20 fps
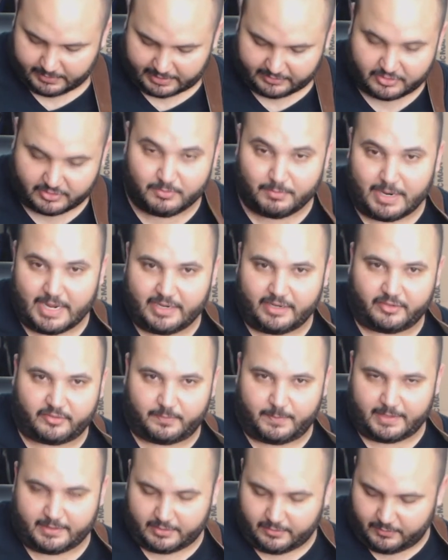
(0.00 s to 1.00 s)
As you might
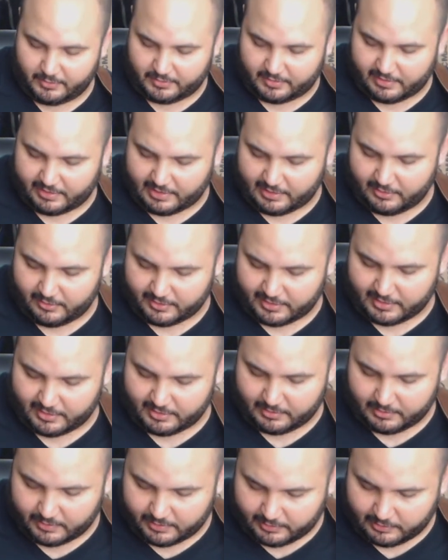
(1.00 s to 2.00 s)
expect if you take a look at
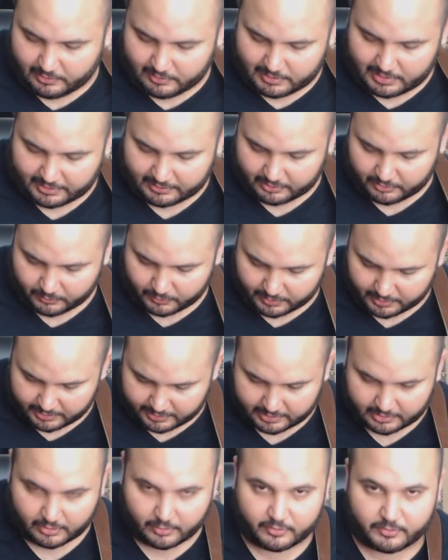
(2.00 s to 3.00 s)
it, they look like they're
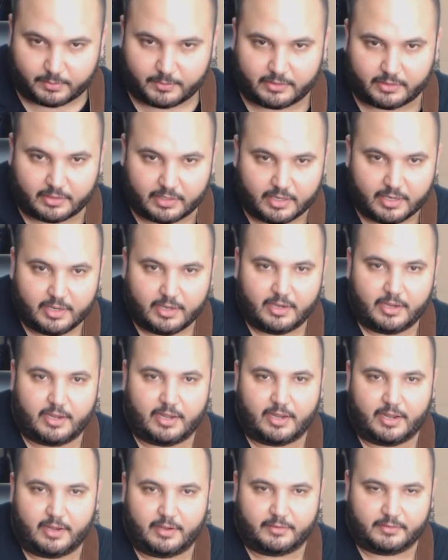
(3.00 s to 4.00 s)
really close, but
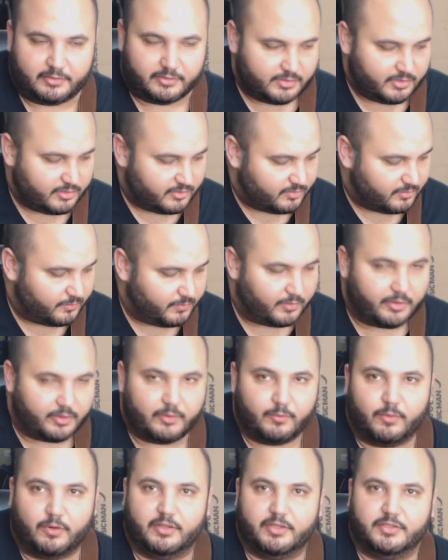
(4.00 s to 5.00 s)
they're just
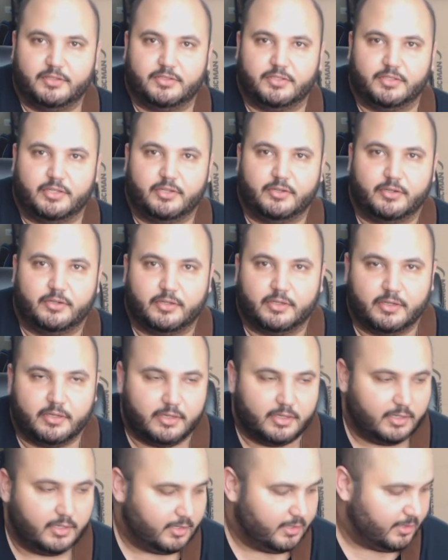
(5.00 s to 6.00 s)
very well engineered
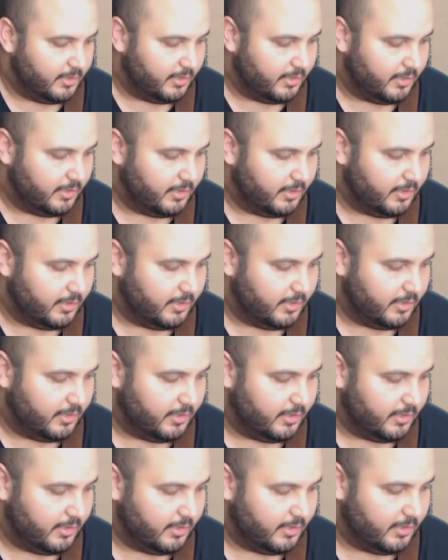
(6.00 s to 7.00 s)

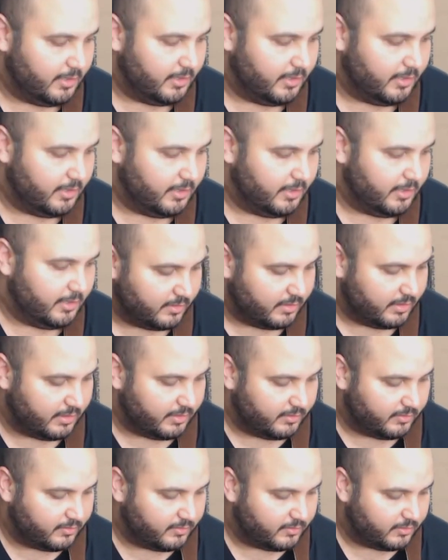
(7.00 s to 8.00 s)
instruments
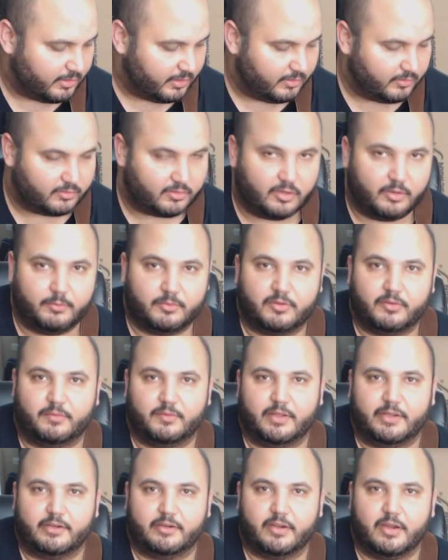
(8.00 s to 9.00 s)
in terms of
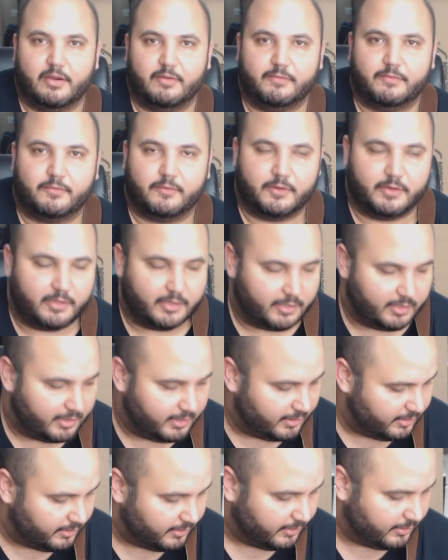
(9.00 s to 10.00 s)
like comfort
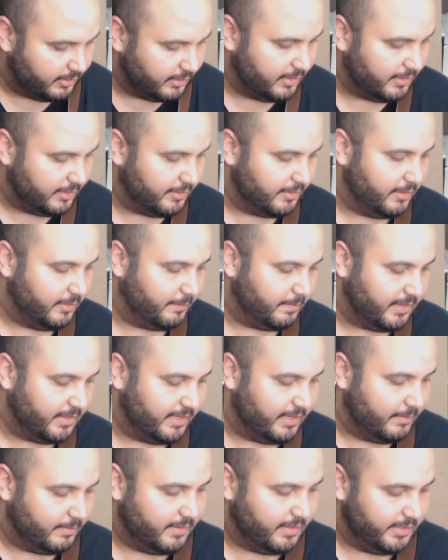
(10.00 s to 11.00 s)
and
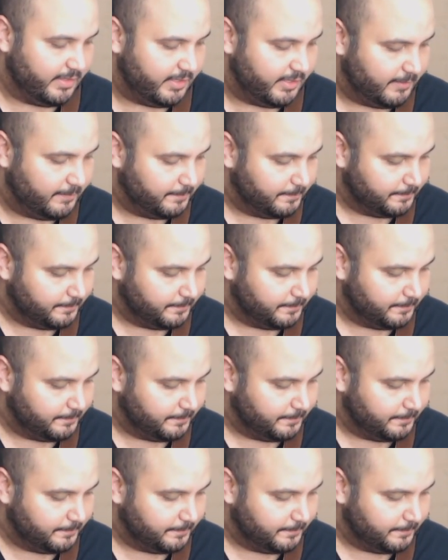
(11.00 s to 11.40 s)
playability.